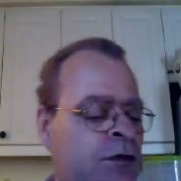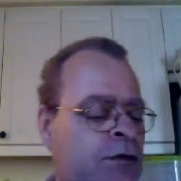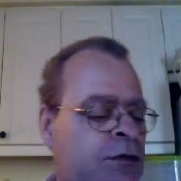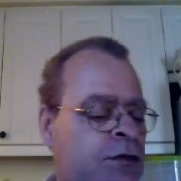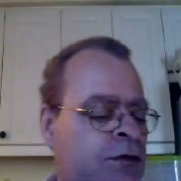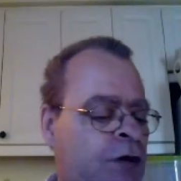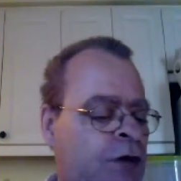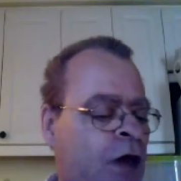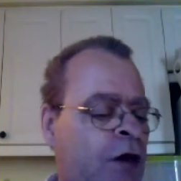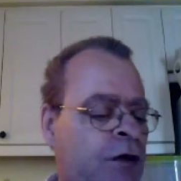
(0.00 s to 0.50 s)

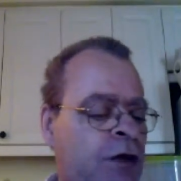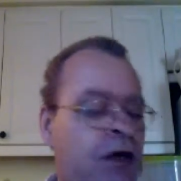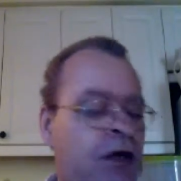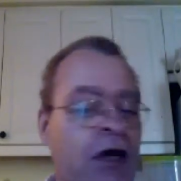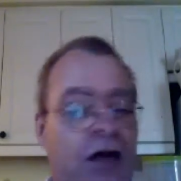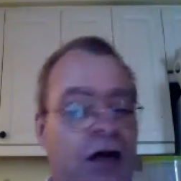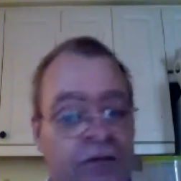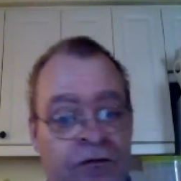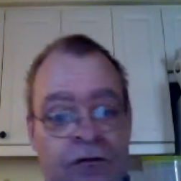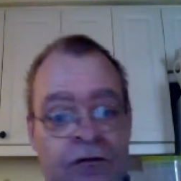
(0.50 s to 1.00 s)
starting
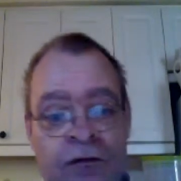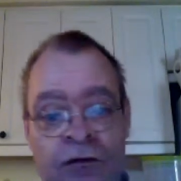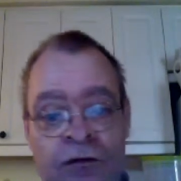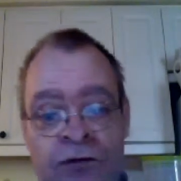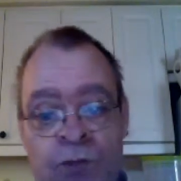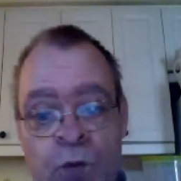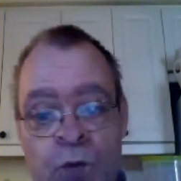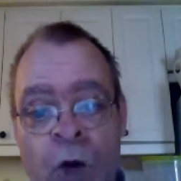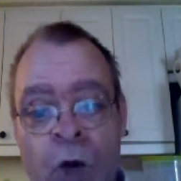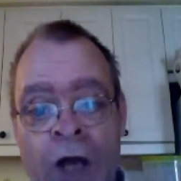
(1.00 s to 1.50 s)
at verse
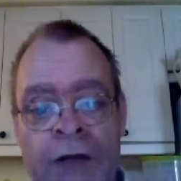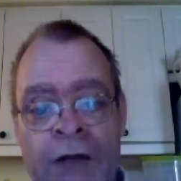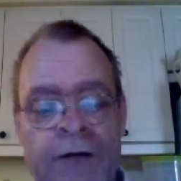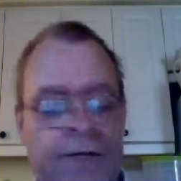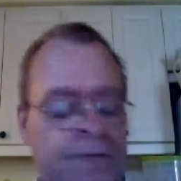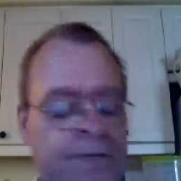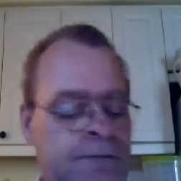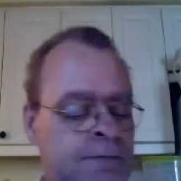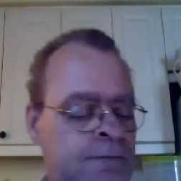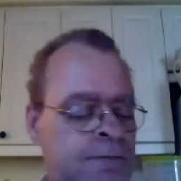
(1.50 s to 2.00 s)
1.
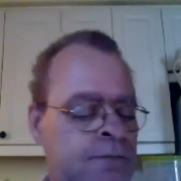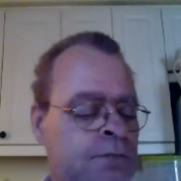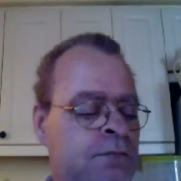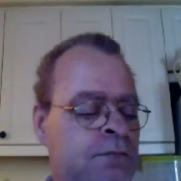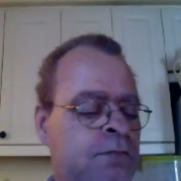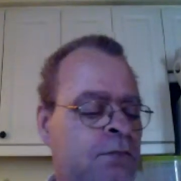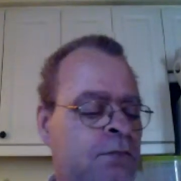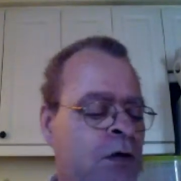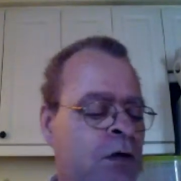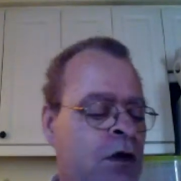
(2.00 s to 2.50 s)

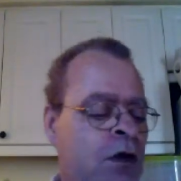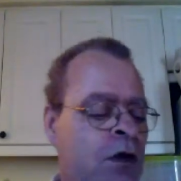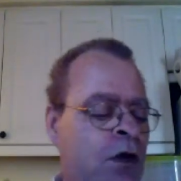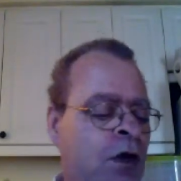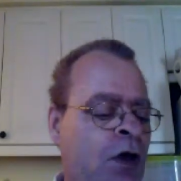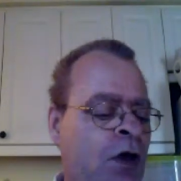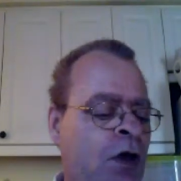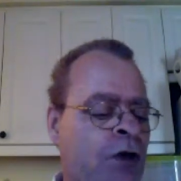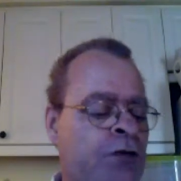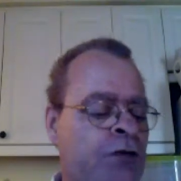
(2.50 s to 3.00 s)

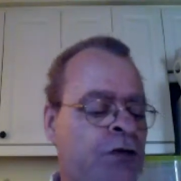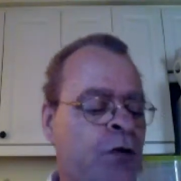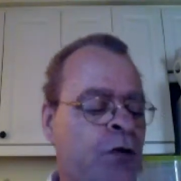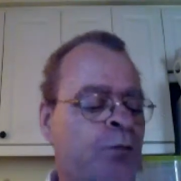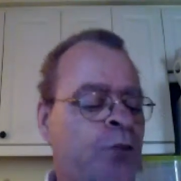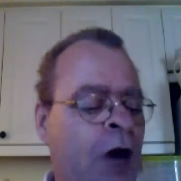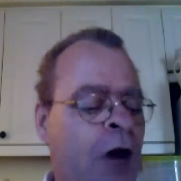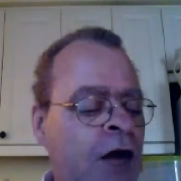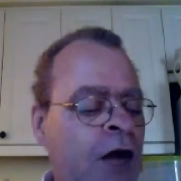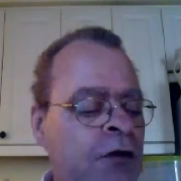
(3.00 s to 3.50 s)
So
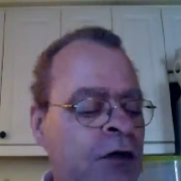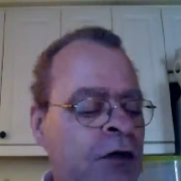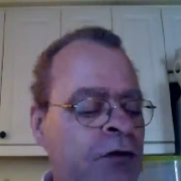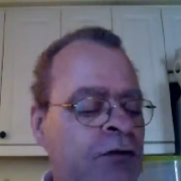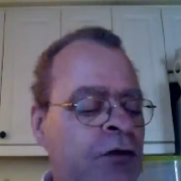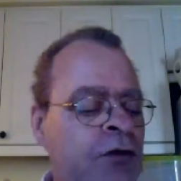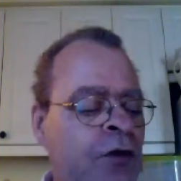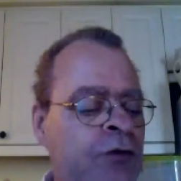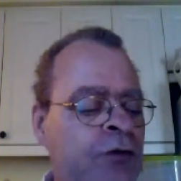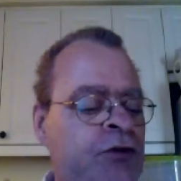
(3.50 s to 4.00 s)
Pilate
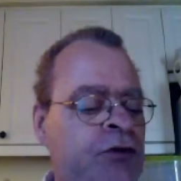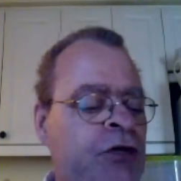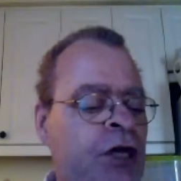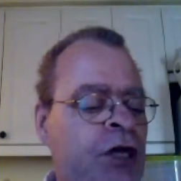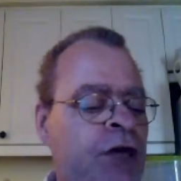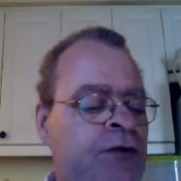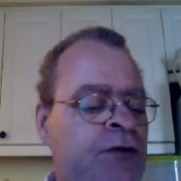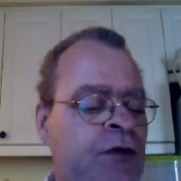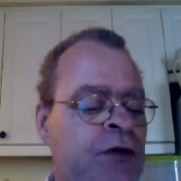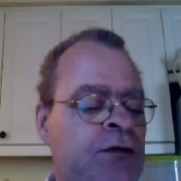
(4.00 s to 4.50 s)
took
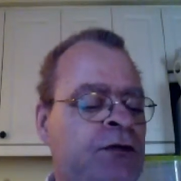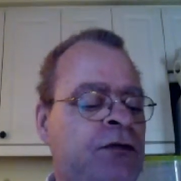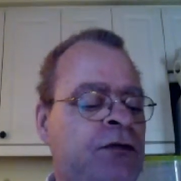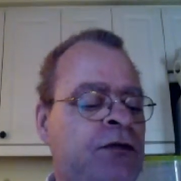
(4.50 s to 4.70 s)
Jesus